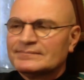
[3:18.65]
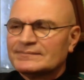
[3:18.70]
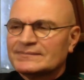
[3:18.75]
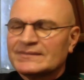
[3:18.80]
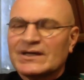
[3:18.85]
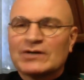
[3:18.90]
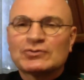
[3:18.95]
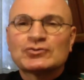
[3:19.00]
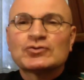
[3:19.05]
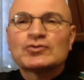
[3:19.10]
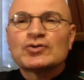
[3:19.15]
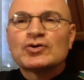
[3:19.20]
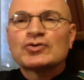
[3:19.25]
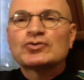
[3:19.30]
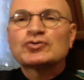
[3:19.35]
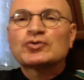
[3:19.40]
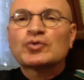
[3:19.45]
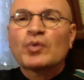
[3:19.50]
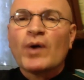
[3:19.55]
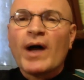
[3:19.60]
Now
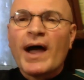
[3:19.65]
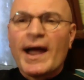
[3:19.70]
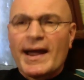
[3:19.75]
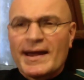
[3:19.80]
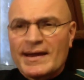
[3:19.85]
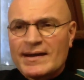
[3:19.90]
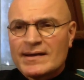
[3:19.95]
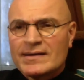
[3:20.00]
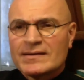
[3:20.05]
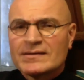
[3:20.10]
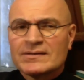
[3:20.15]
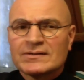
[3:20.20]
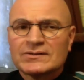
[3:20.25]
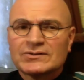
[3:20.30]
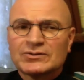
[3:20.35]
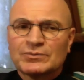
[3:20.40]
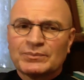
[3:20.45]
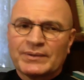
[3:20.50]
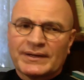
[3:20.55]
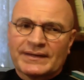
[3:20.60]
try
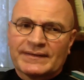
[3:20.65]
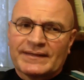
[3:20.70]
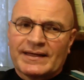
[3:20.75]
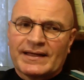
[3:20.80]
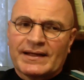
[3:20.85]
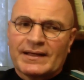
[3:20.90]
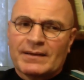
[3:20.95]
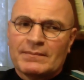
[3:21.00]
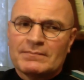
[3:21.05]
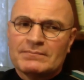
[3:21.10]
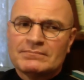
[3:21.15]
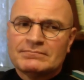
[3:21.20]
to pick that up.